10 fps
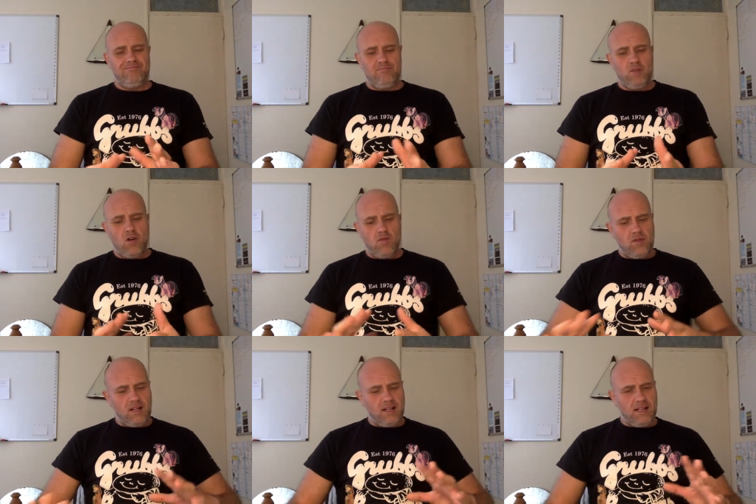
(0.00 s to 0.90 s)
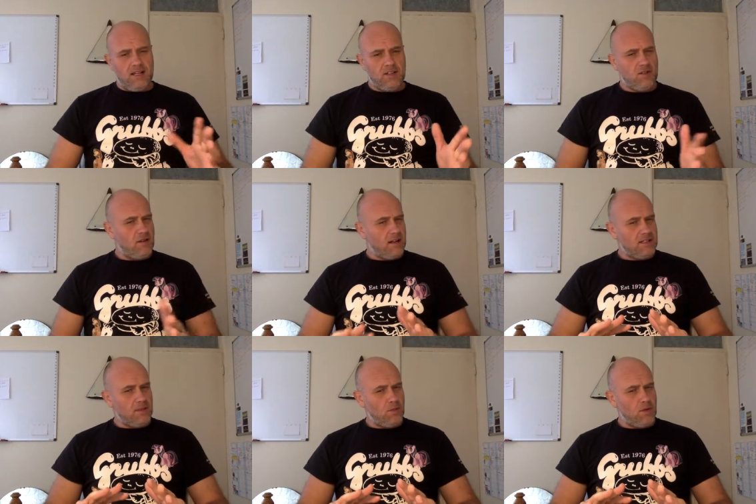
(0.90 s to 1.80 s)
not really
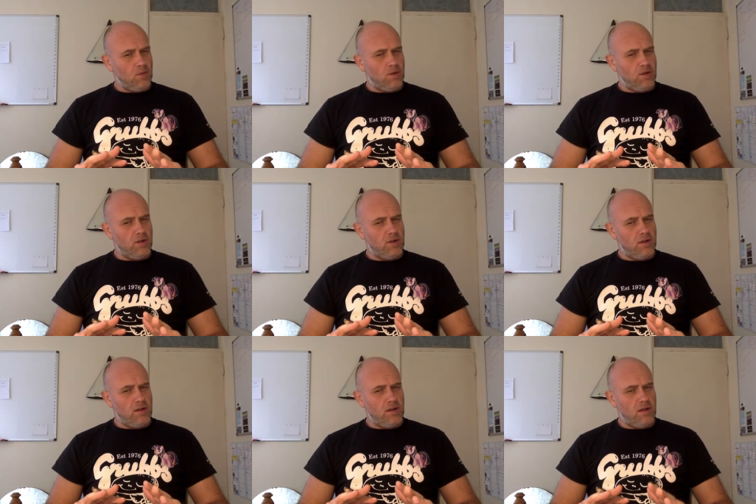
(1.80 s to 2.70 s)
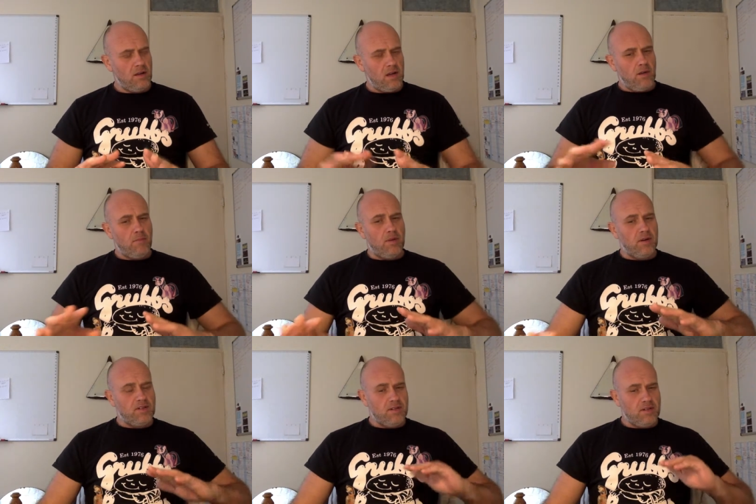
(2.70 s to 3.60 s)
interacting with one another,
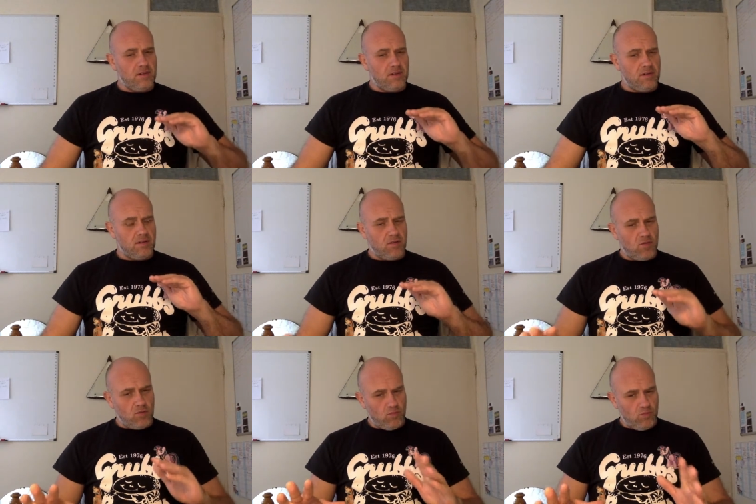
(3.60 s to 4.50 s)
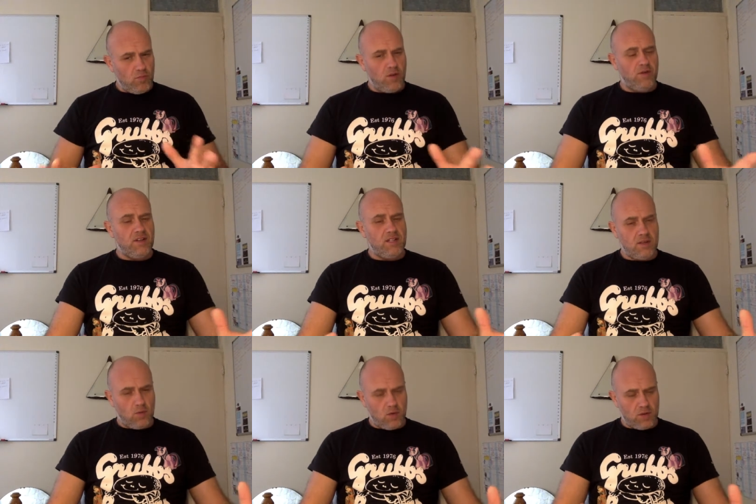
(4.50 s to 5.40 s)
but moving
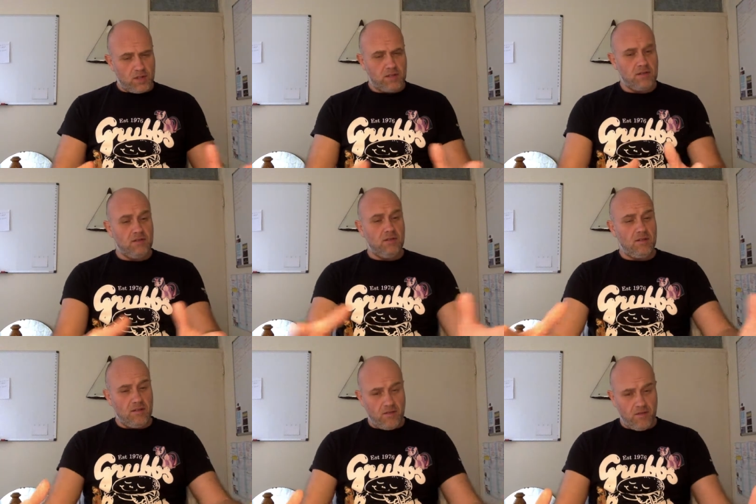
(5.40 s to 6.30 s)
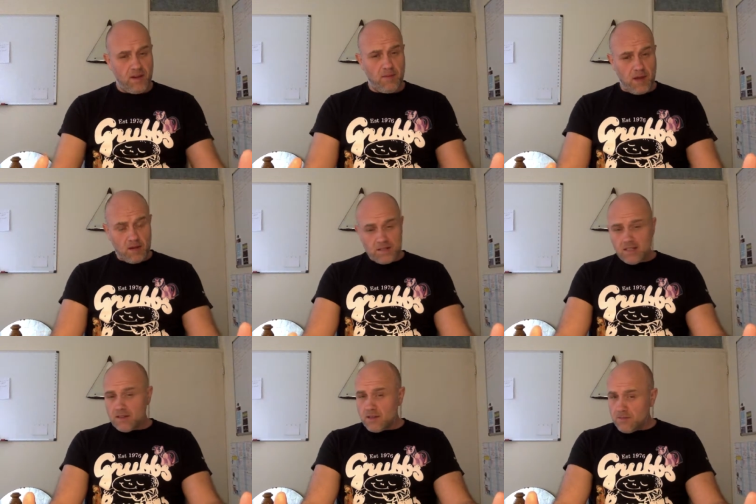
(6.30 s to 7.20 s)
towards the females
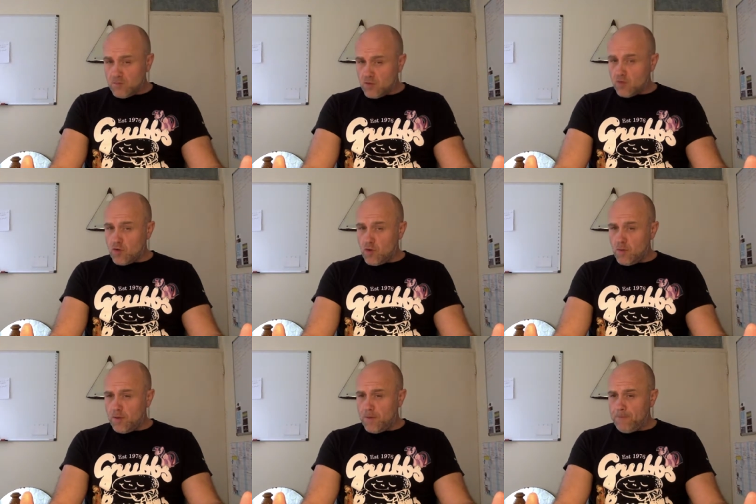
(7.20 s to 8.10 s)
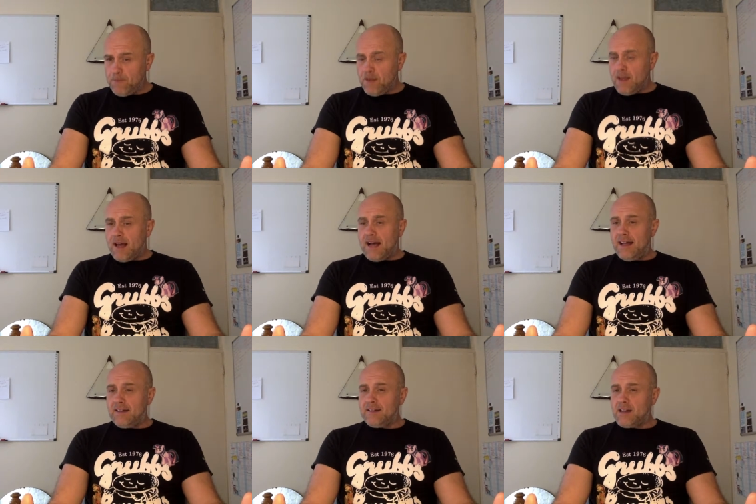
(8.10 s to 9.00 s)
in the group
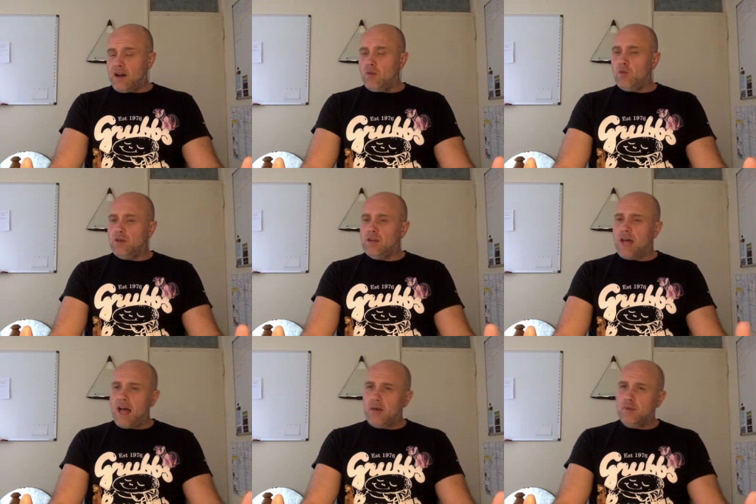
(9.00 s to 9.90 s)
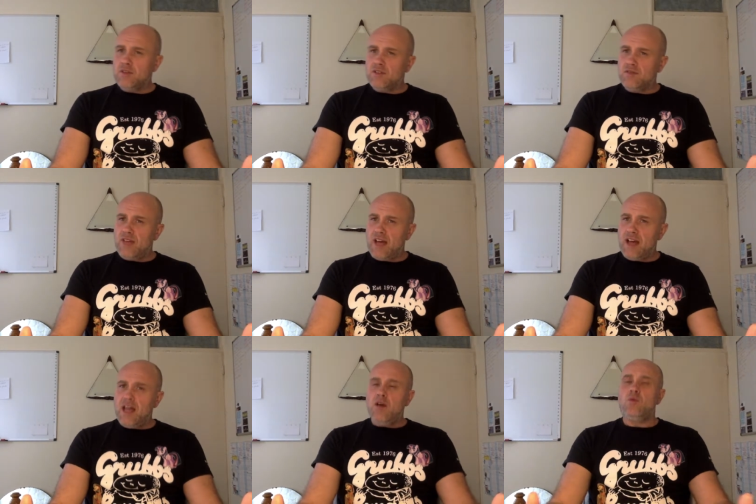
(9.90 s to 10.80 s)
and I wonder how much of
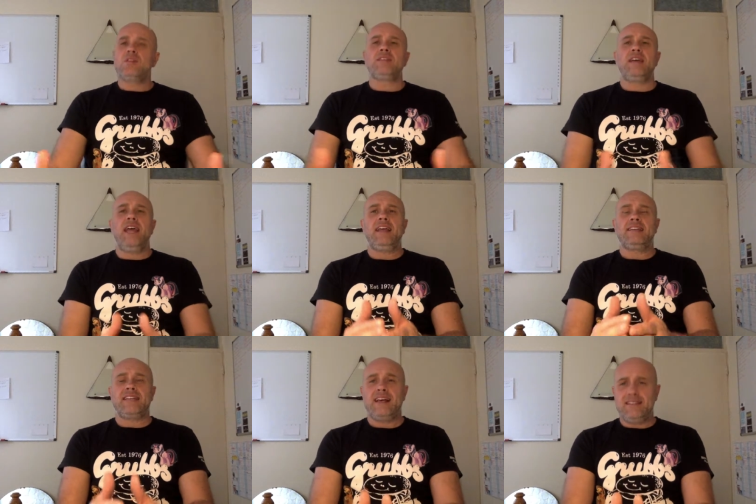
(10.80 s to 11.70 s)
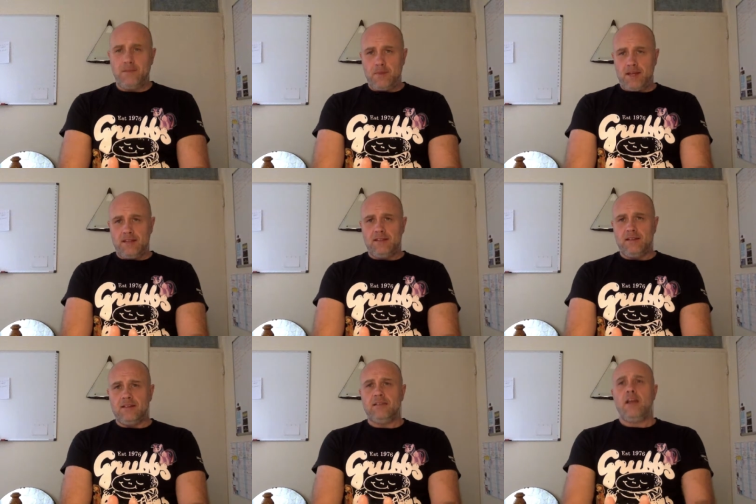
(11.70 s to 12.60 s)
that was
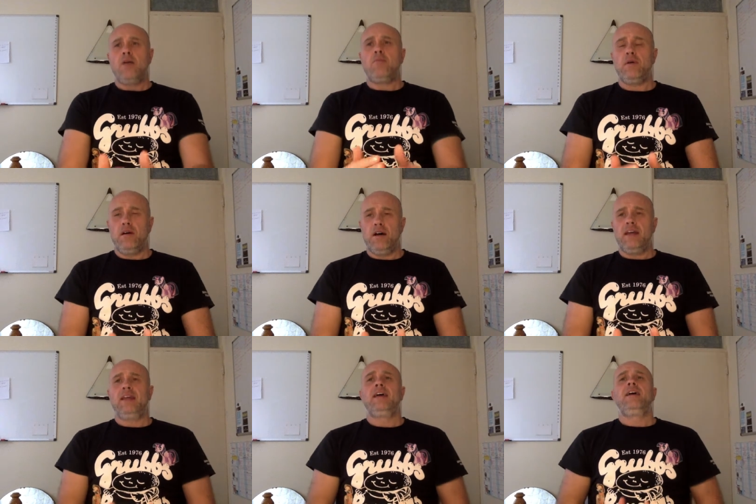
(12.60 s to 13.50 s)
exacerbated by